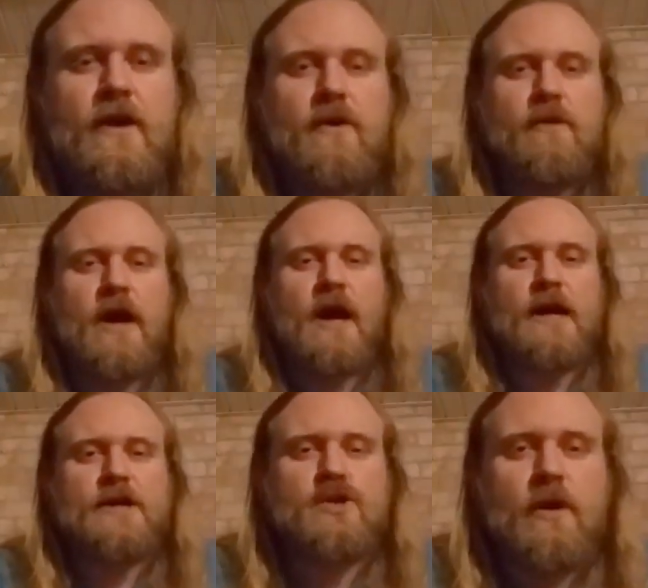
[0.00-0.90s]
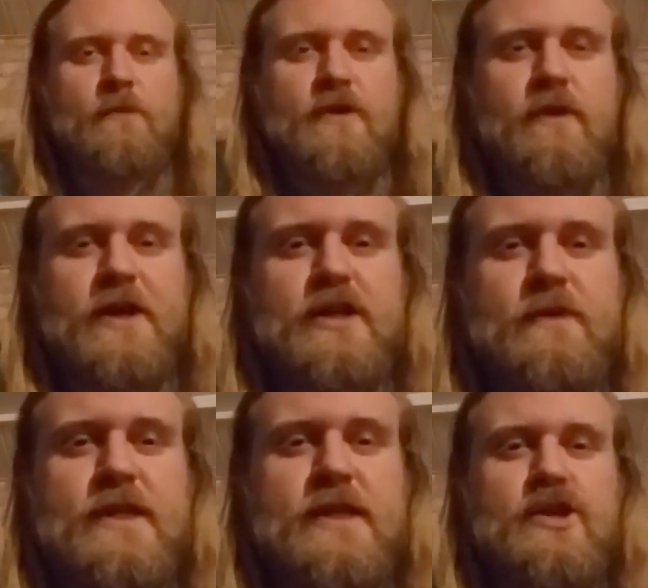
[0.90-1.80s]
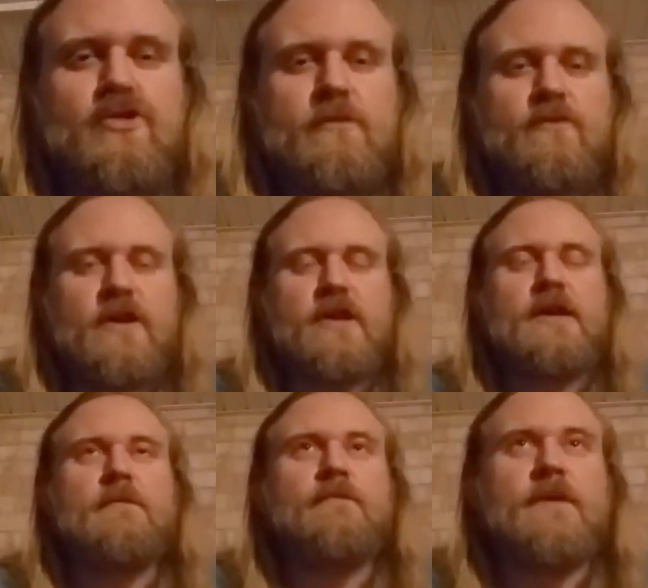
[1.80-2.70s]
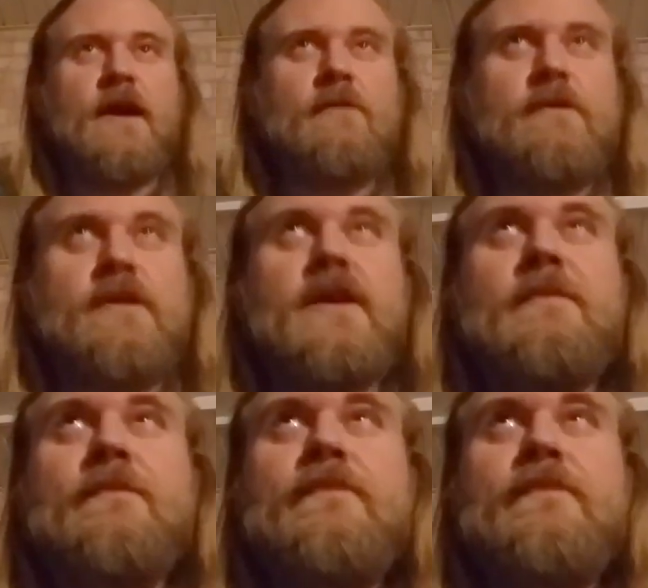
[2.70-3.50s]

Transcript: Oh God, Trump derangement syndrome? Really? Yeah, really.